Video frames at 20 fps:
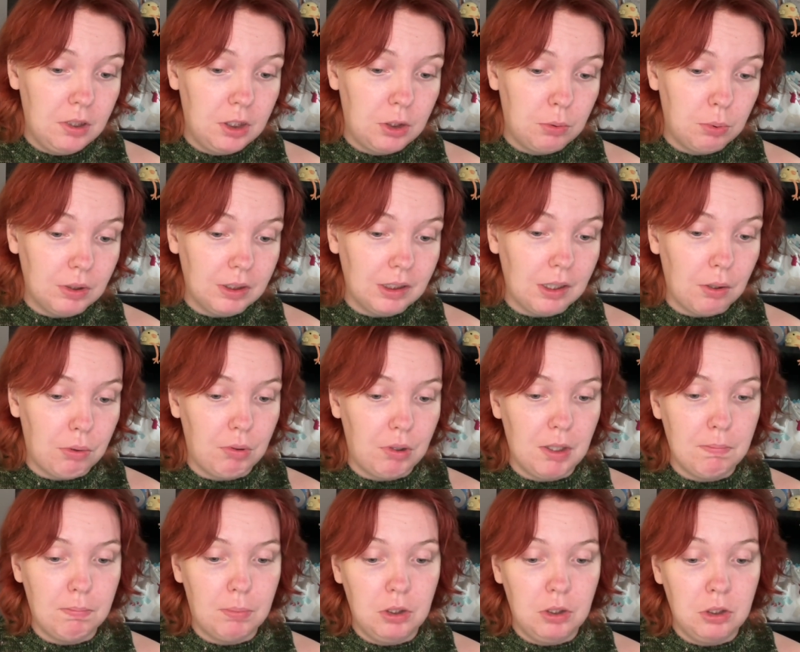
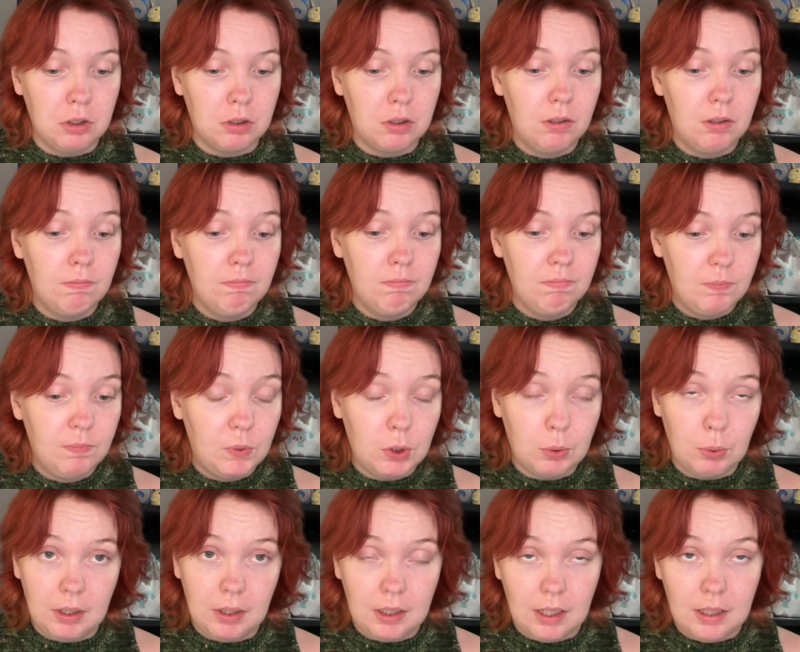
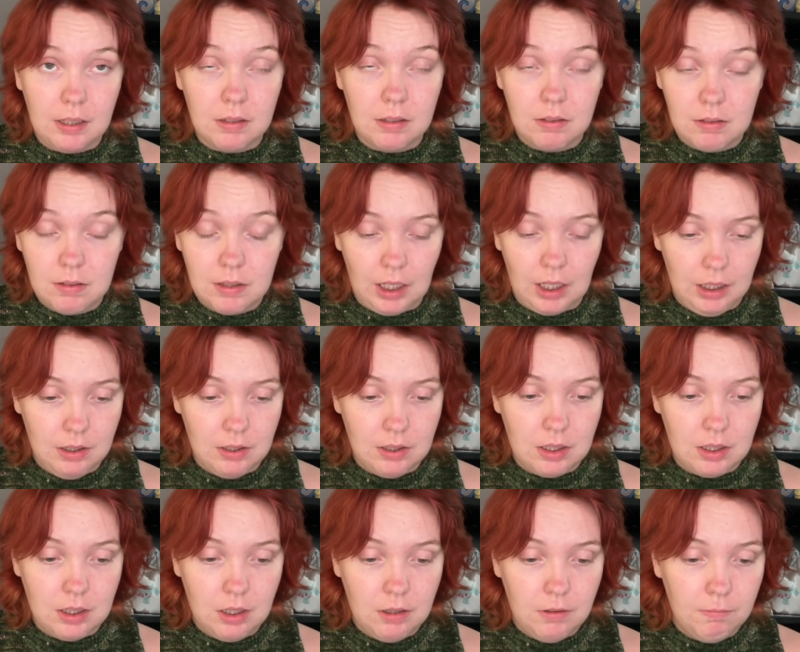23.28 skeins.